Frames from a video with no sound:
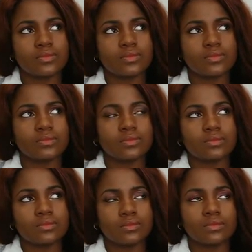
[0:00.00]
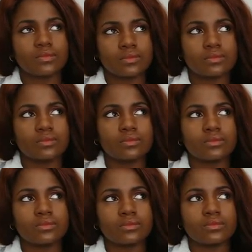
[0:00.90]

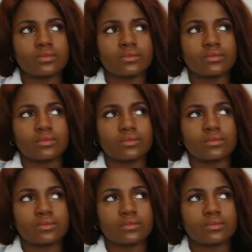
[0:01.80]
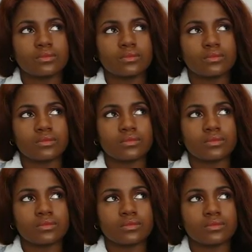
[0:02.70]

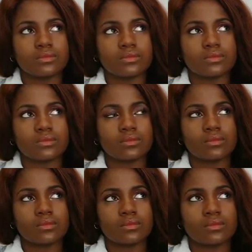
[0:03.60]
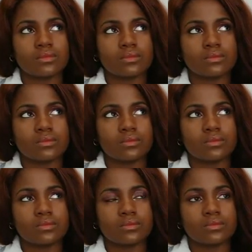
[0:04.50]

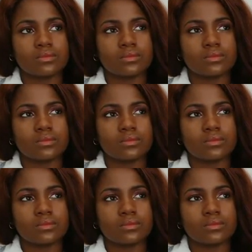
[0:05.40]
[no speech]